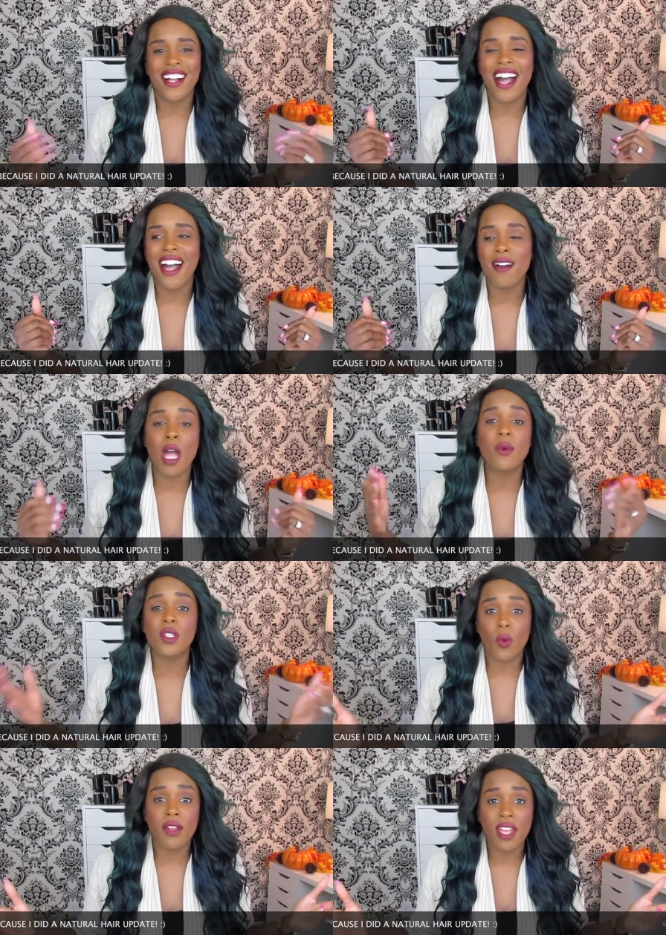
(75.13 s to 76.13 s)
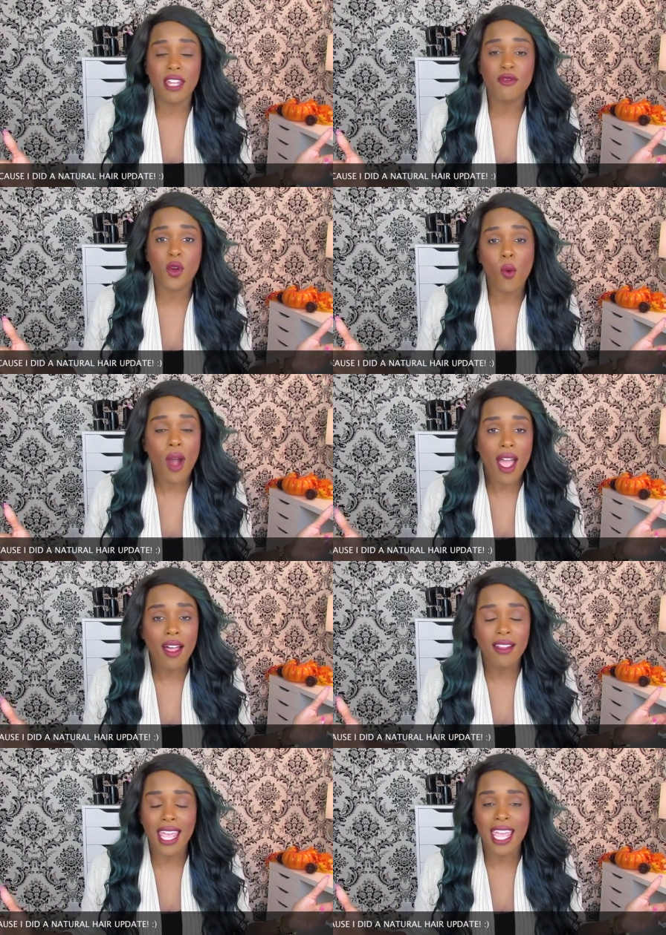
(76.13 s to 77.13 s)
Uh, I was a weave head for a
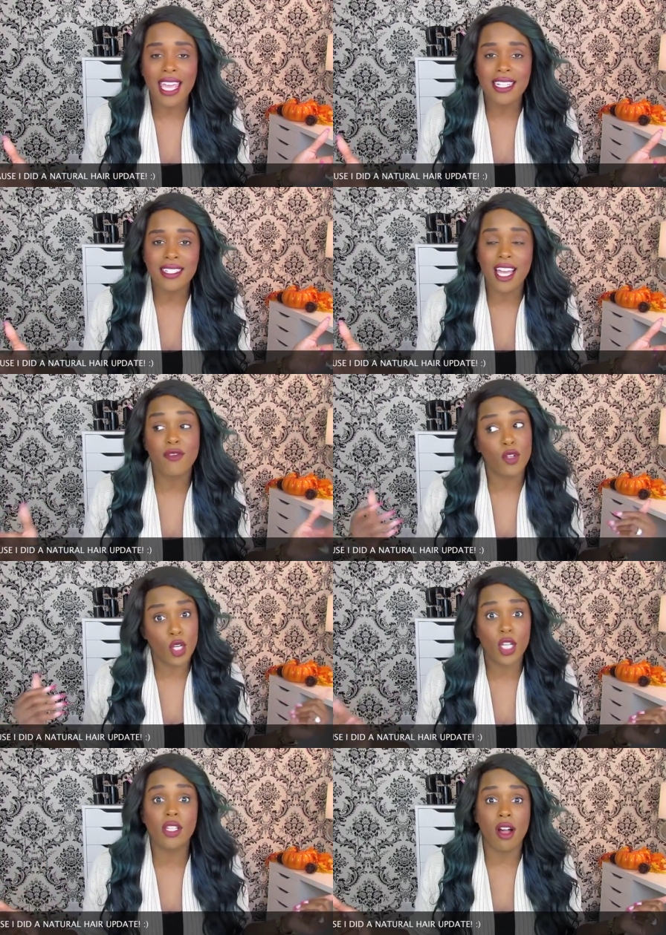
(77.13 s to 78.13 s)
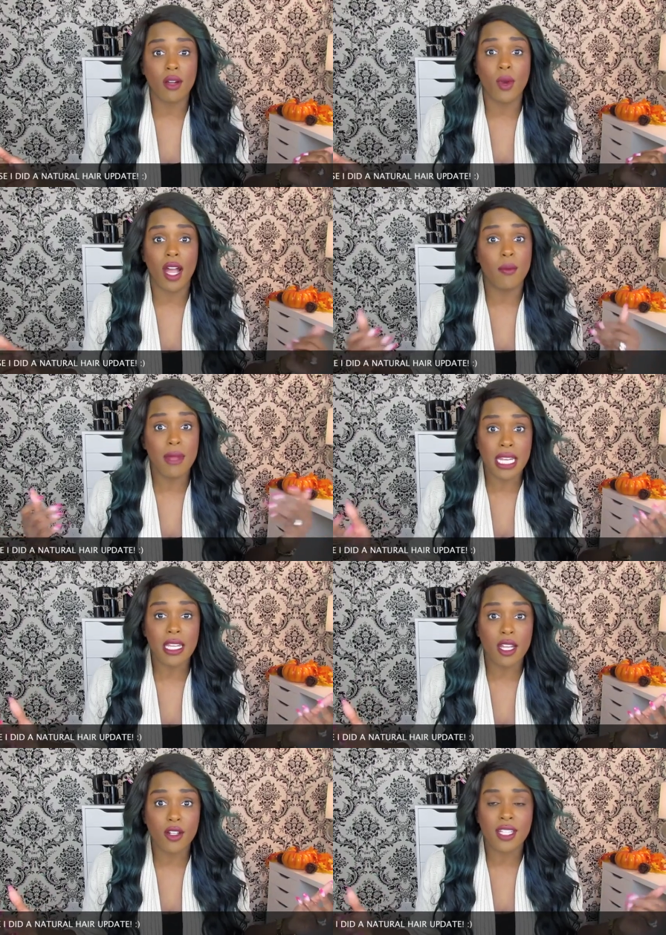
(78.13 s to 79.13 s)
while, and uh, for a good long while,
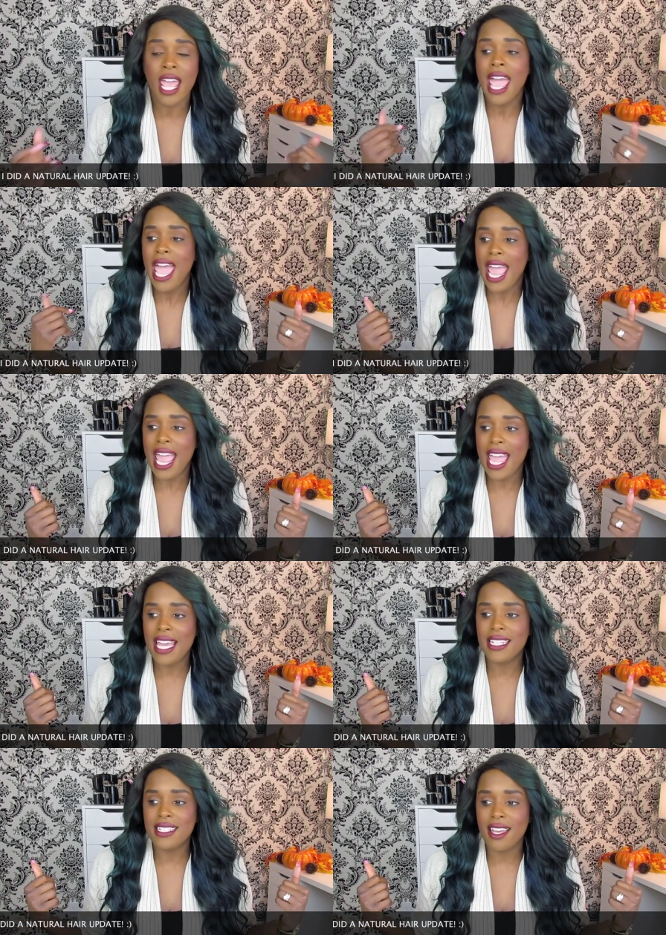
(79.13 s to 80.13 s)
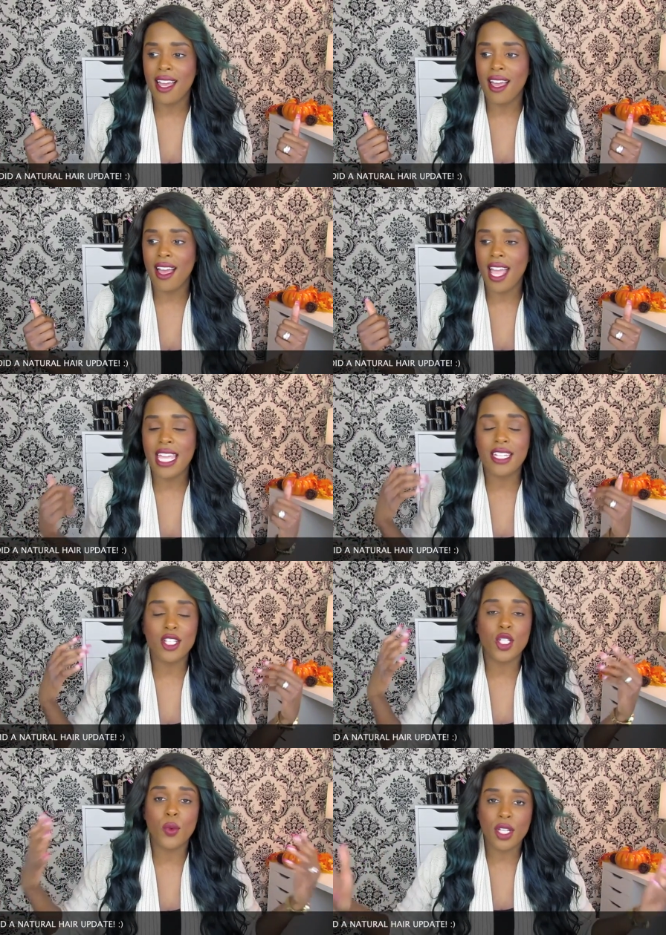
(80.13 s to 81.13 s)
many years. And uh,
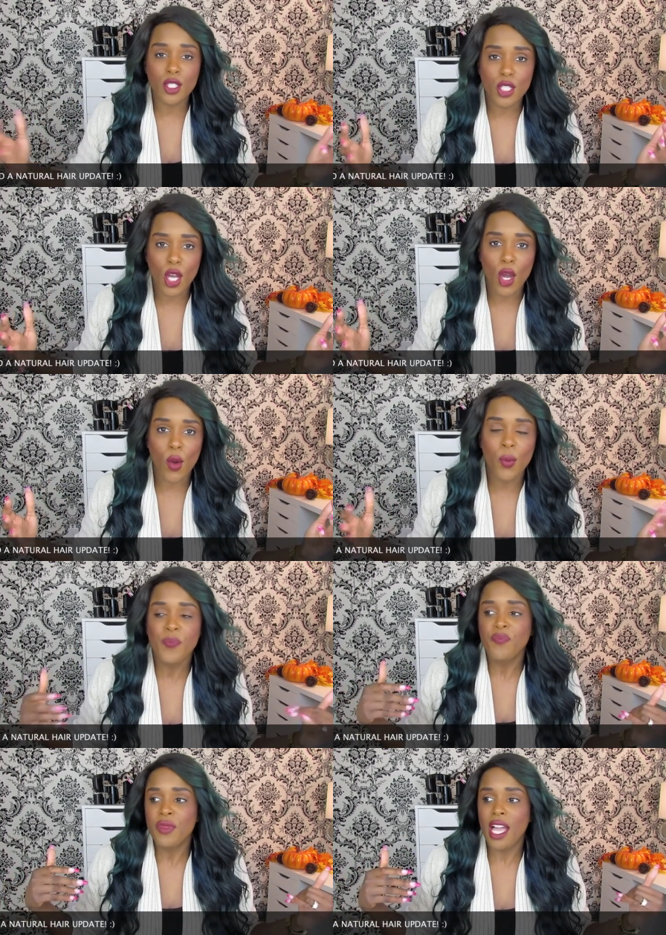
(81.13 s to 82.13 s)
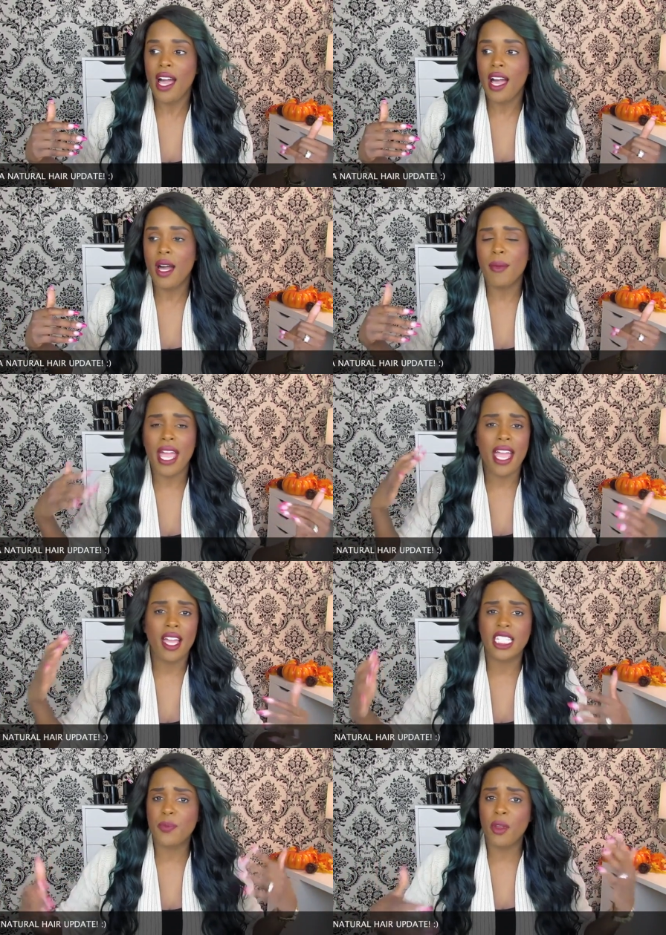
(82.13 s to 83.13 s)
in doing so, um, I
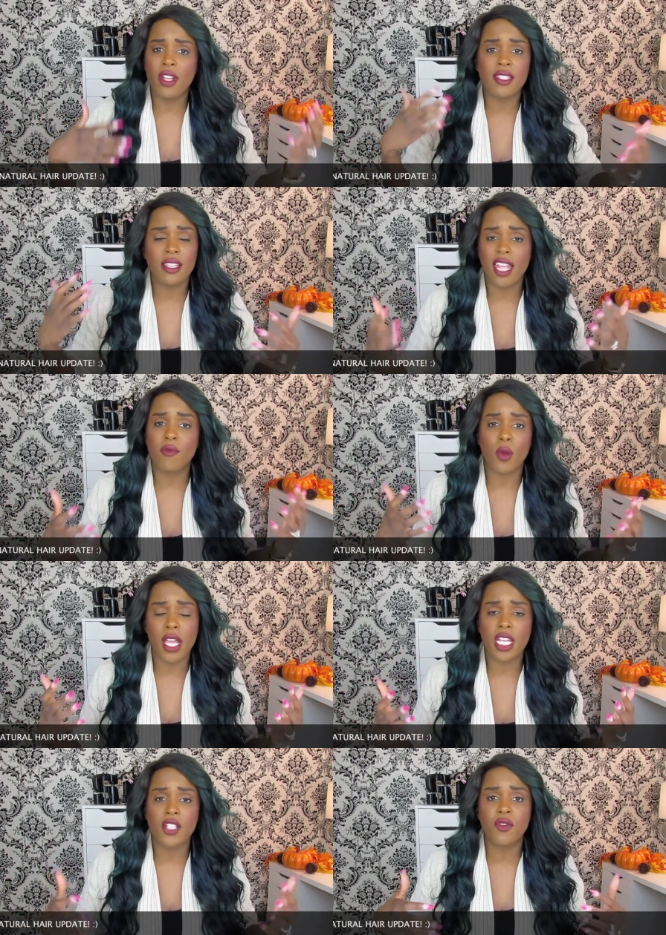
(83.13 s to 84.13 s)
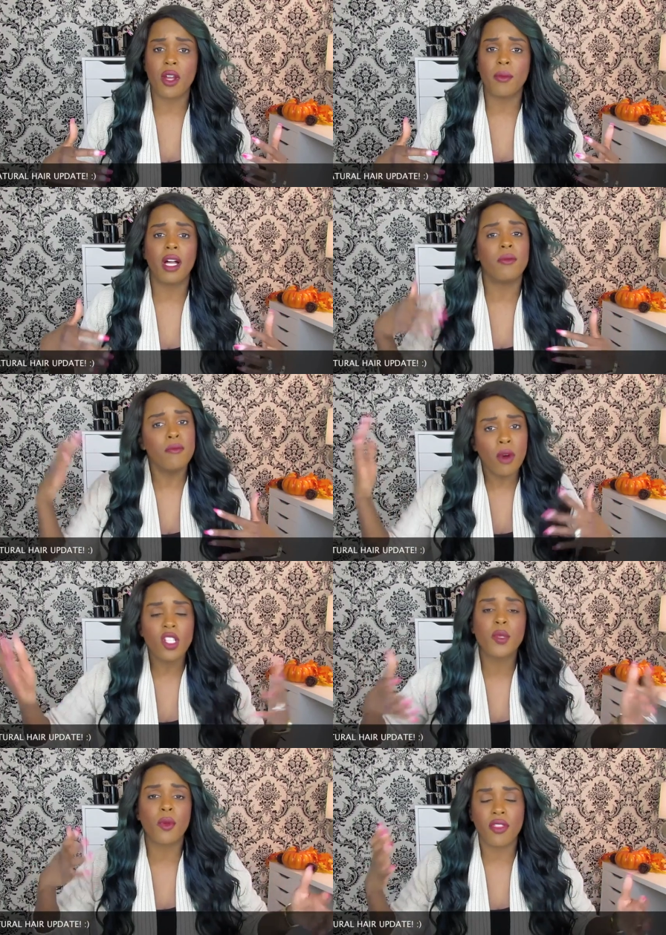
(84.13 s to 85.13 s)
had experienced a lot of breakage from
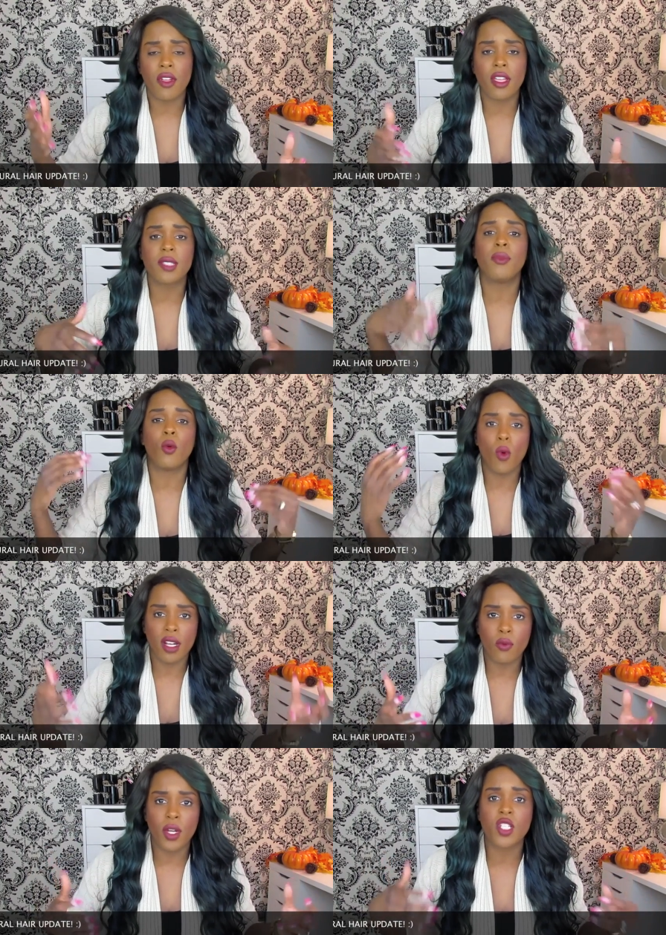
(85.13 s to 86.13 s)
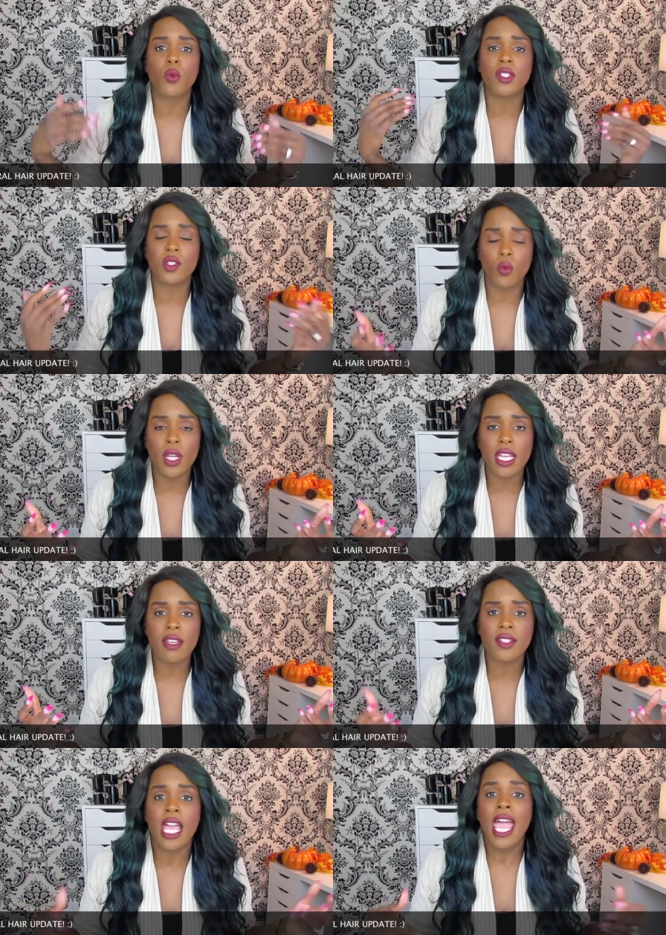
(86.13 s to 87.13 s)
multiple things, but one of which was the
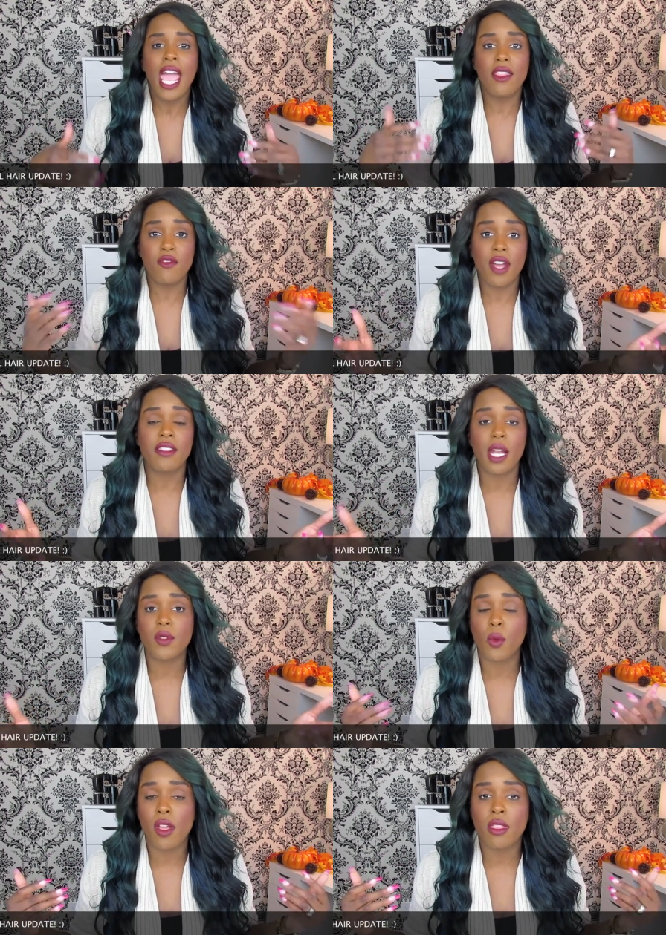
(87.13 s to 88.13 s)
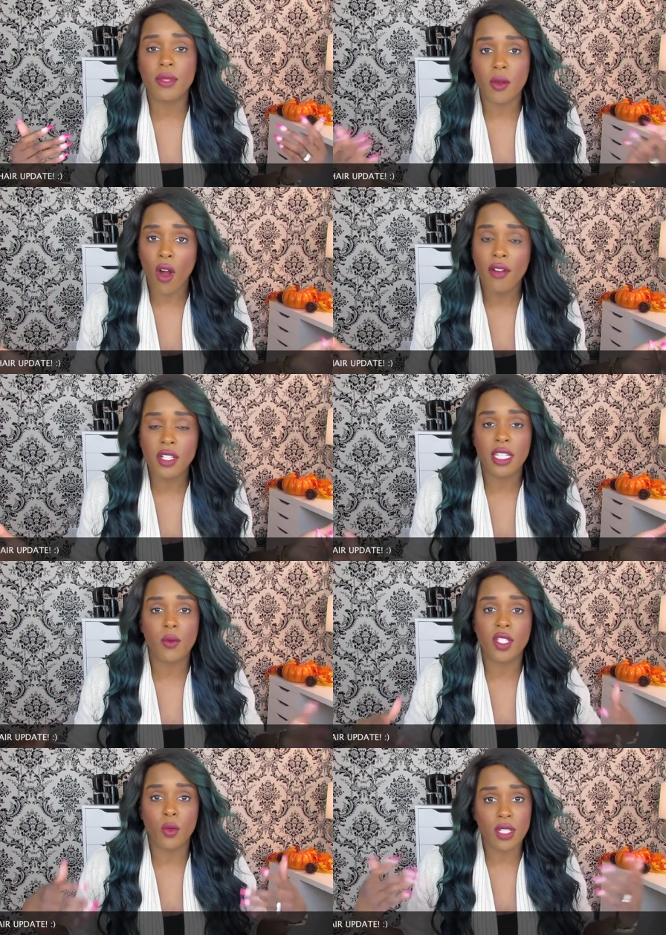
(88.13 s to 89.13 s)
weaves and the fact that I was wearing them so often and they
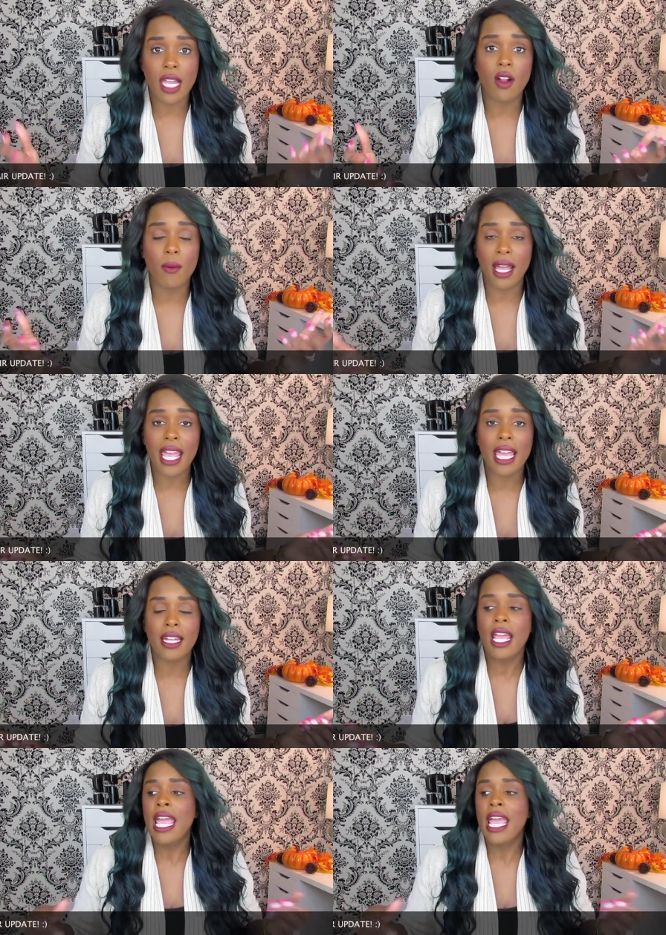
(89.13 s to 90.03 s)
were so tight on my head.